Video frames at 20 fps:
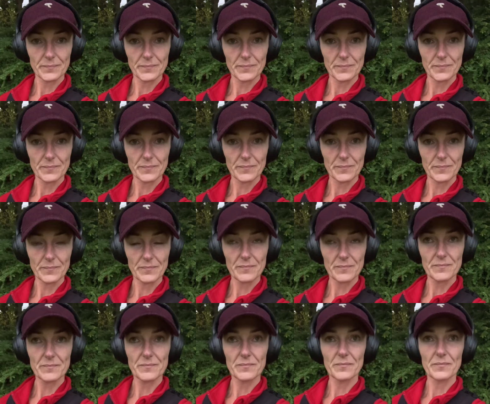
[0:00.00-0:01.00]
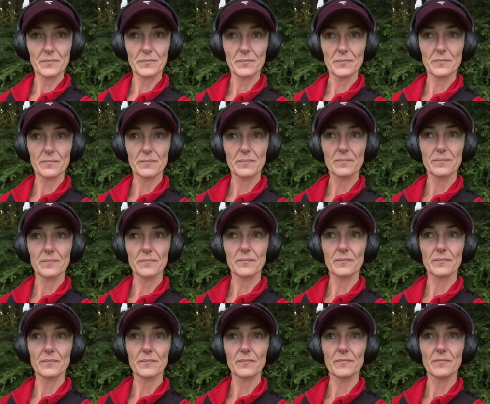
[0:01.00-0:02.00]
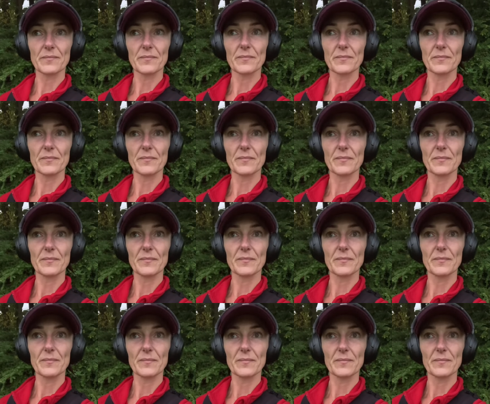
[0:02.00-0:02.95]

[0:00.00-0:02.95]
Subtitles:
(no one is talking)